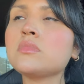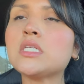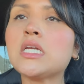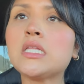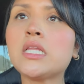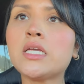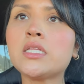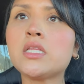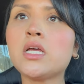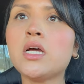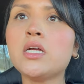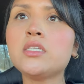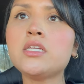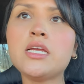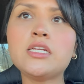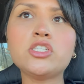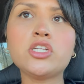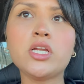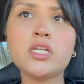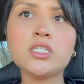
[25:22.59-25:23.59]
like the
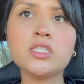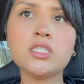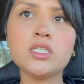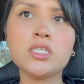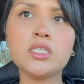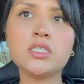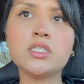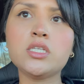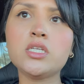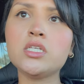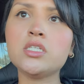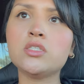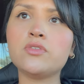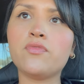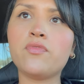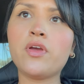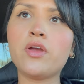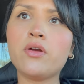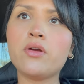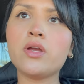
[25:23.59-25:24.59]
Hyundai Genesis. He's
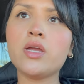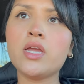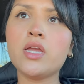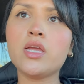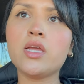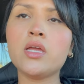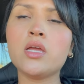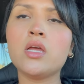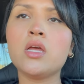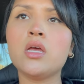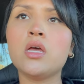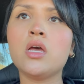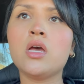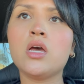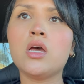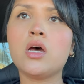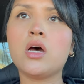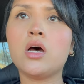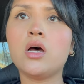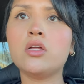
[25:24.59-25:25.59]
very
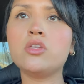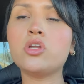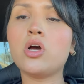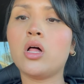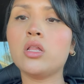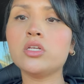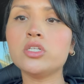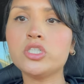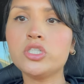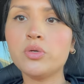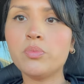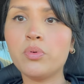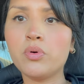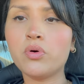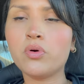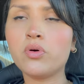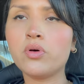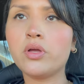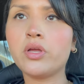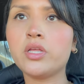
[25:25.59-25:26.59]
uh,
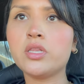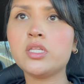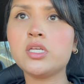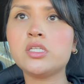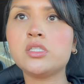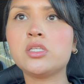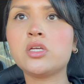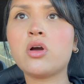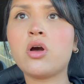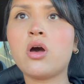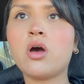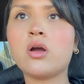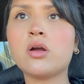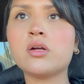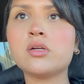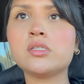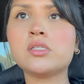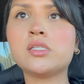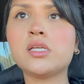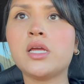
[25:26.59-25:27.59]
knowledgeable in these
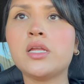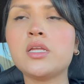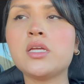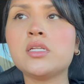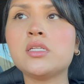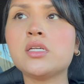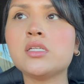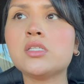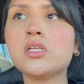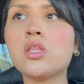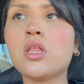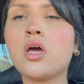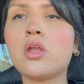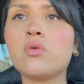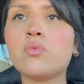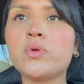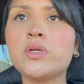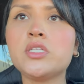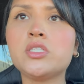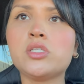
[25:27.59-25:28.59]
cars and he does a lot
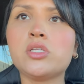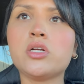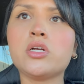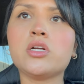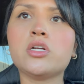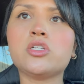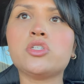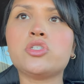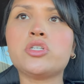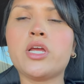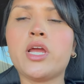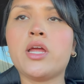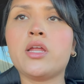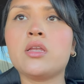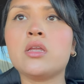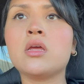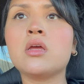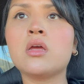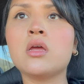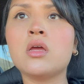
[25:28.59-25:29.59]
of research and
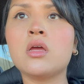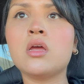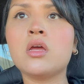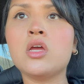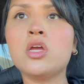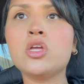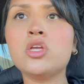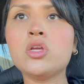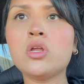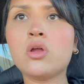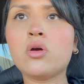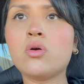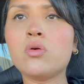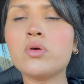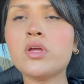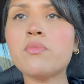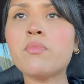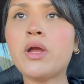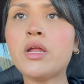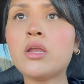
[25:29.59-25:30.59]
you know
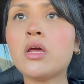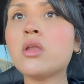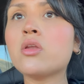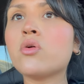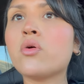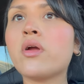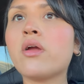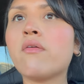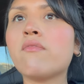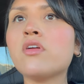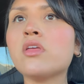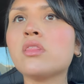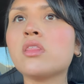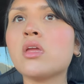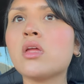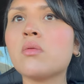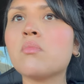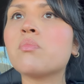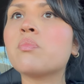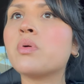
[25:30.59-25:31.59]
he might not know
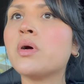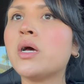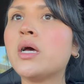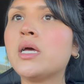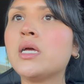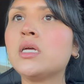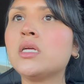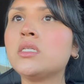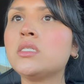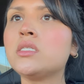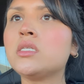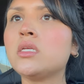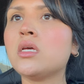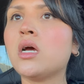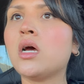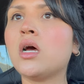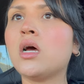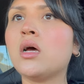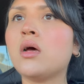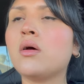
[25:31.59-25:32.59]
everything but
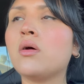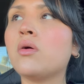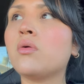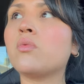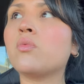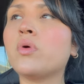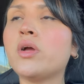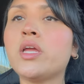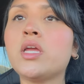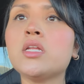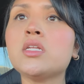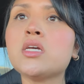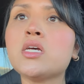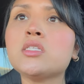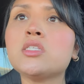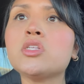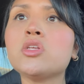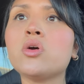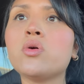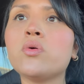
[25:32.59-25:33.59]
uh, what he
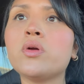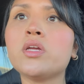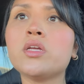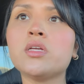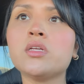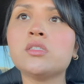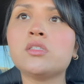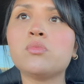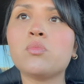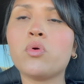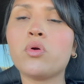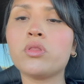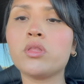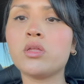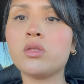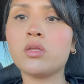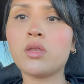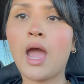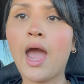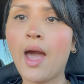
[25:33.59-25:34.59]
does know he's more
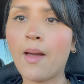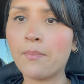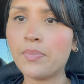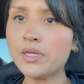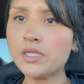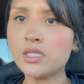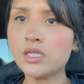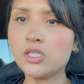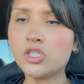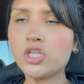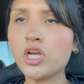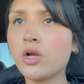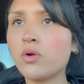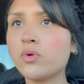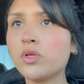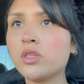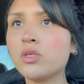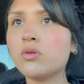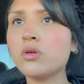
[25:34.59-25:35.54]
than happy to share with you